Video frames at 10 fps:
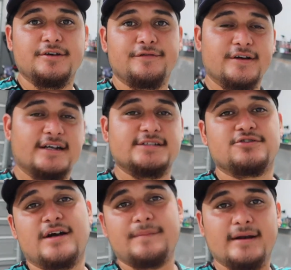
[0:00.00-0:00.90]
Don't forget
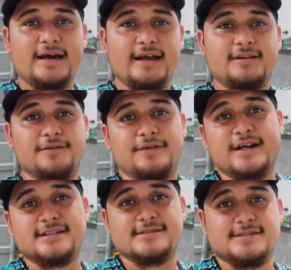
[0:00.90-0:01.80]
to drop a like, don't
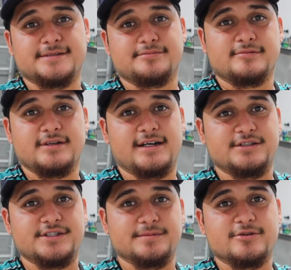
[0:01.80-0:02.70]
forget
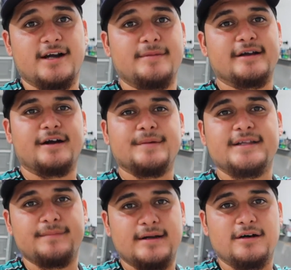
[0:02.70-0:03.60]
to subscribe, and comment
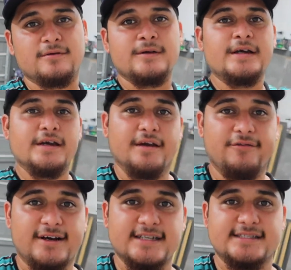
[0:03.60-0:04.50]
down below if
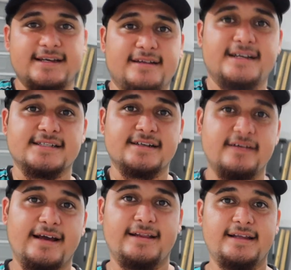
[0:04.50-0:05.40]
you guys think that's a
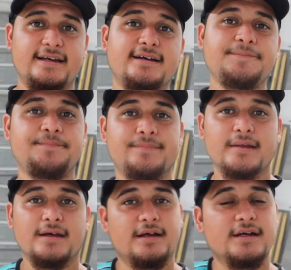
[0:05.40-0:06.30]
good idea
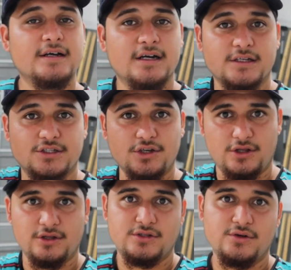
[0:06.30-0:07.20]

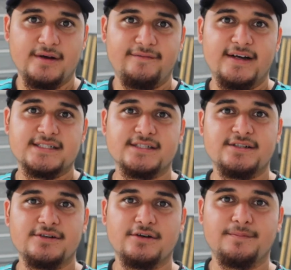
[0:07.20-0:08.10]
to invest
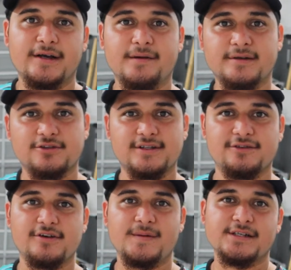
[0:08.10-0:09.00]
into becoming a
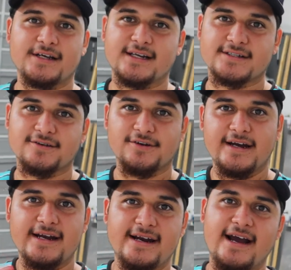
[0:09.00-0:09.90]
distributor, so you guys can go
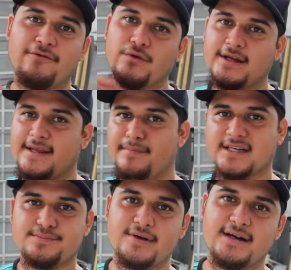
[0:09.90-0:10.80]
ahead and have one of the
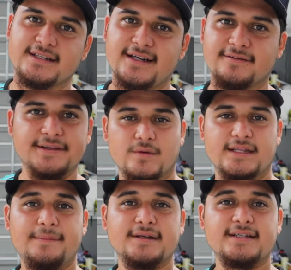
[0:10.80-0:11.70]
best products out. With
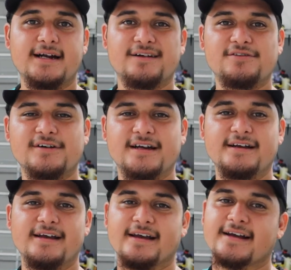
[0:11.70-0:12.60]
that being said, I'll go
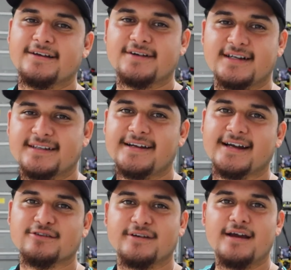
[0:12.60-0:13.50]
ahead and catch you guys in the
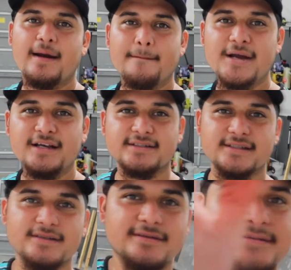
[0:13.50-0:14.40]
next one. Peace.